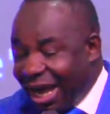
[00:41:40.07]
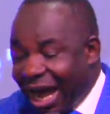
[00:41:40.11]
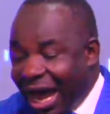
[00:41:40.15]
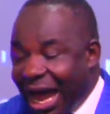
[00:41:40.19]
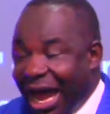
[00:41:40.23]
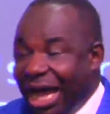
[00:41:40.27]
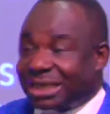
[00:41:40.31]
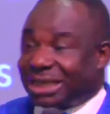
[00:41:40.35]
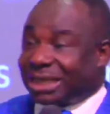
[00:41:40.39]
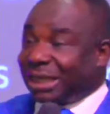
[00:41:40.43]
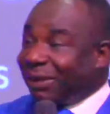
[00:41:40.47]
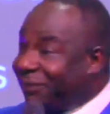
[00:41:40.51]

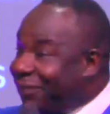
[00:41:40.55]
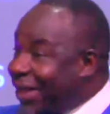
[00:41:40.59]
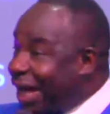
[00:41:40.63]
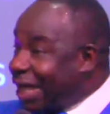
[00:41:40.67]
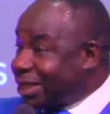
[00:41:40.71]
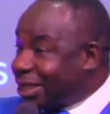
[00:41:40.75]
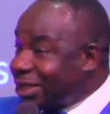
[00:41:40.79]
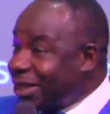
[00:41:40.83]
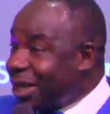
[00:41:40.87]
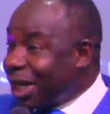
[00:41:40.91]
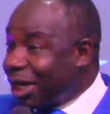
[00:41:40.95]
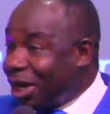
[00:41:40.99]
As if
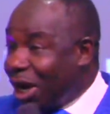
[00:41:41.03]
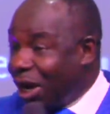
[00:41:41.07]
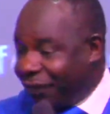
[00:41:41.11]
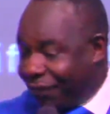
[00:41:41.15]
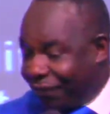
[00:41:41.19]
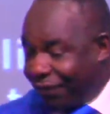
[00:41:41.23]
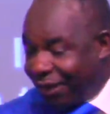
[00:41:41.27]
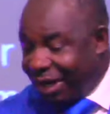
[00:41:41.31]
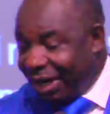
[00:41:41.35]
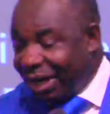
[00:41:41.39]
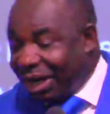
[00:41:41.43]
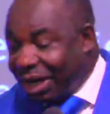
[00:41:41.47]
that's not
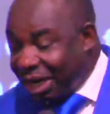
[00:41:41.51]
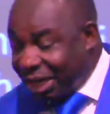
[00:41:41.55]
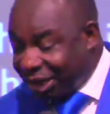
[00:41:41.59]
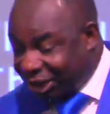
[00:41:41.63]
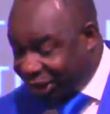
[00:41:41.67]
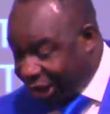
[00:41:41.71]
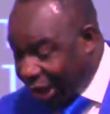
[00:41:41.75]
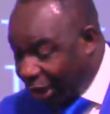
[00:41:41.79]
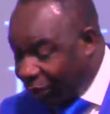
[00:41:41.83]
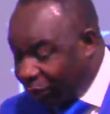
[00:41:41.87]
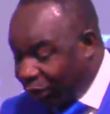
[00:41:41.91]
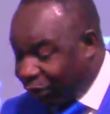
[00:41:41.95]
enough, he
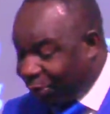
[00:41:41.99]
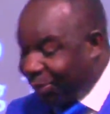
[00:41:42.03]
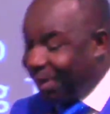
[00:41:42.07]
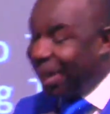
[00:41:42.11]
shared with